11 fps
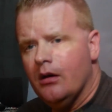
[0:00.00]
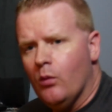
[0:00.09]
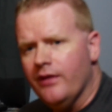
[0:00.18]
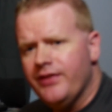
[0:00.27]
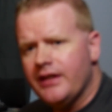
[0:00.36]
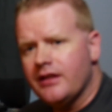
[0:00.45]

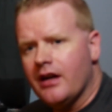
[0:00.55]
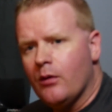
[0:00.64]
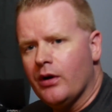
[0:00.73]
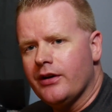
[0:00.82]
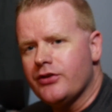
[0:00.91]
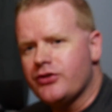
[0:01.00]
One thing that I
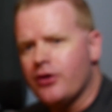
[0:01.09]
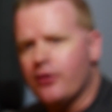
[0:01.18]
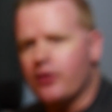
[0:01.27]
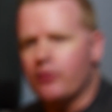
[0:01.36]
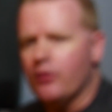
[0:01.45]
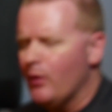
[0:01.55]
wanted to show
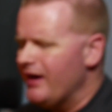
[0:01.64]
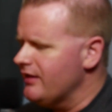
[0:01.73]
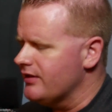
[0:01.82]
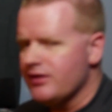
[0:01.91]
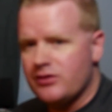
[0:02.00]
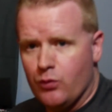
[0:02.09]
you, the way
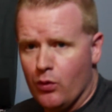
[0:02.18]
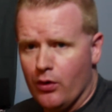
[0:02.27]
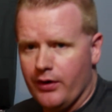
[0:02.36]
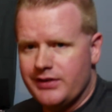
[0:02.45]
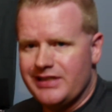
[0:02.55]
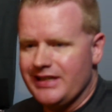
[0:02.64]
that this
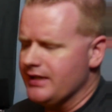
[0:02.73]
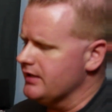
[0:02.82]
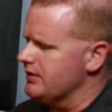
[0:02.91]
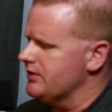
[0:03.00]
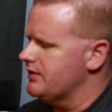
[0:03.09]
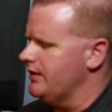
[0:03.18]
works
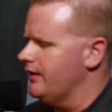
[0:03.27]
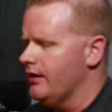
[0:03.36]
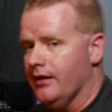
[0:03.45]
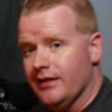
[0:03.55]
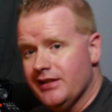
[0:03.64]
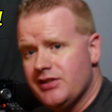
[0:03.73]
is,
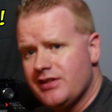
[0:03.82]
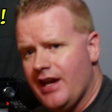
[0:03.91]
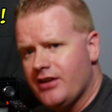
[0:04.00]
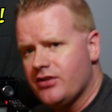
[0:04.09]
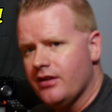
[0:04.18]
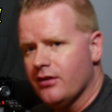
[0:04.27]
this is
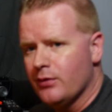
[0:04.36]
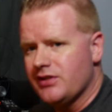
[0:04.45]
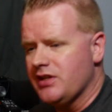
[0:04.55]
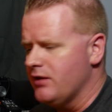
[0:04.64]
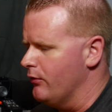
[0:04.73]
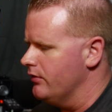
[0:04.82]
actually the
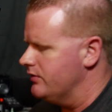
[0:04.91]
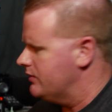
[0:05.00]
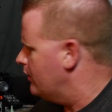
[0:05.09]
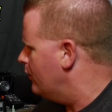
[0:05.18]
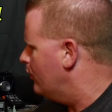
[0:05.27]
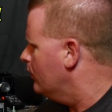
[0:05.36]
receiver.
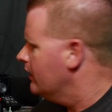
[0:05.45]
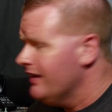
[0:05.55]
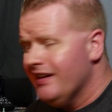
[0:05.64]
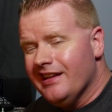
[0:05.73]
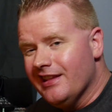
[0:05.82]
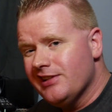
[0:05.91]
So
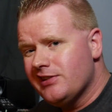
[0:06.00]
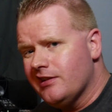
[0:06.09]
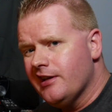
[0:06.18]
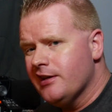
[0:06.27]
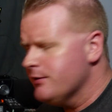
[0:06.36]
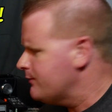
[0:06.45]
this
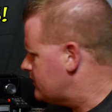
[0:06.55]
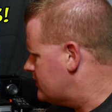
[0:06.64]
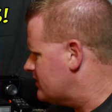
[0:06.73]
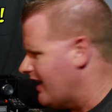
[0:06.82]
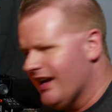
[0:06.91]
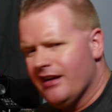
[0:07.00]

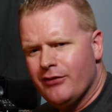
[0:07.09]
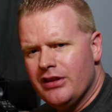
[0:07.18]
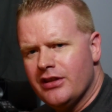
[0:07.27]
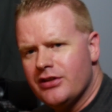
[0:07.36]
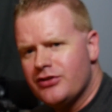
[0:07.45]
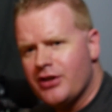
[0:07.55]
lives kind of in
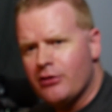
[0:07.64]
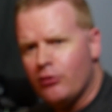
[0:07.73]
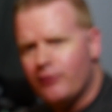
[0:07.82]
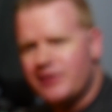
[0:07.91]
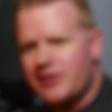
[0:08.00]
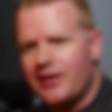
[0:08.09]
the general
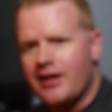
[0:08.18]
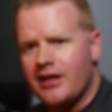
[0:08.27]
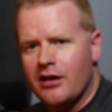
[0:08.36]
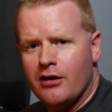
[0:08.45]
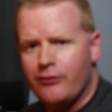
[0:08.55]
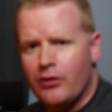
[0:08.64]
vicinity
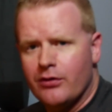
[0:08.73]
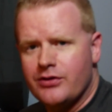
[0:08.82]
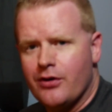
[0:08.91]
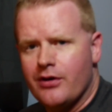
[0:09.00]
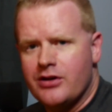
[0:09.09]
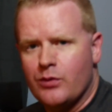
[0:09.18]
of your
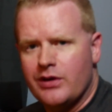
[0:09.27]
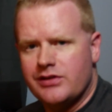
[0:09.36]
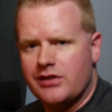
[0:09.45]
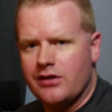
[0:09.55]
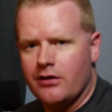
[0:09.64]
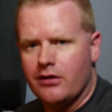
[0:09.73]
Atari
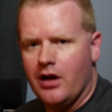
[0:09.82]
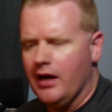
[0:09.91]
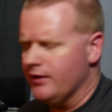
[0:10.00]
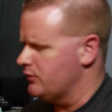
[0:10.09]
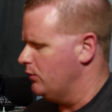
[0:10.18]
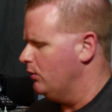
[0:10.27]
2600
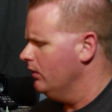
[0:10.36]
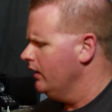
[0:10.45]
console.